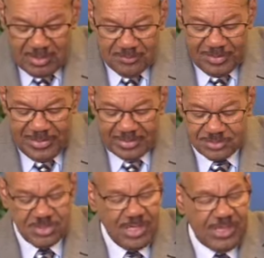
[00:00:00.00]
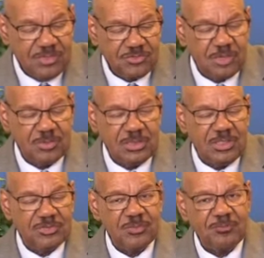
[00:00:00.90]
they had changed their
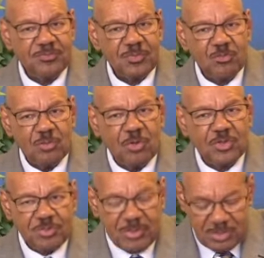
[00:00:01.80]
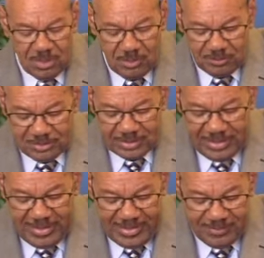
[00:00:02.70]
religion, were worshiping the golden
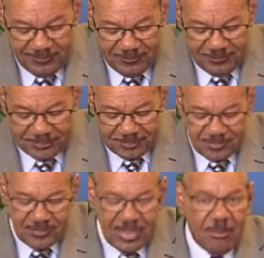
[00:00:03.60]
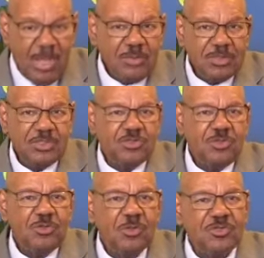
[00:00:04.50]
calf. By the way, did you
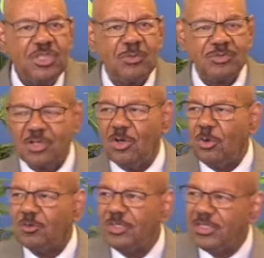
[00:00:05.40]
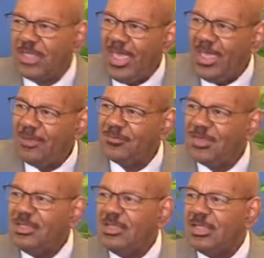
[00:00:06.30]
notice there was a golden calf
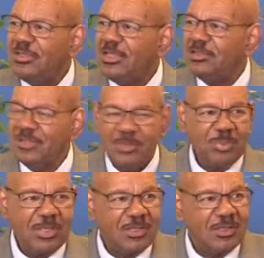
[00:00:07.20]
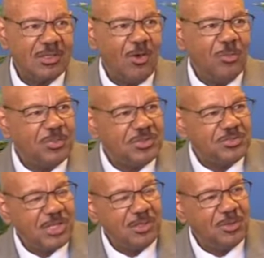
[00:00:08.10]
in the Olympic Open
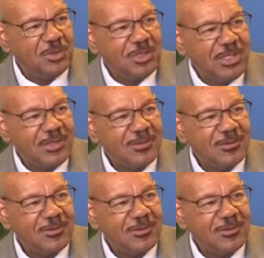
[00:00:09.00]
ceremony?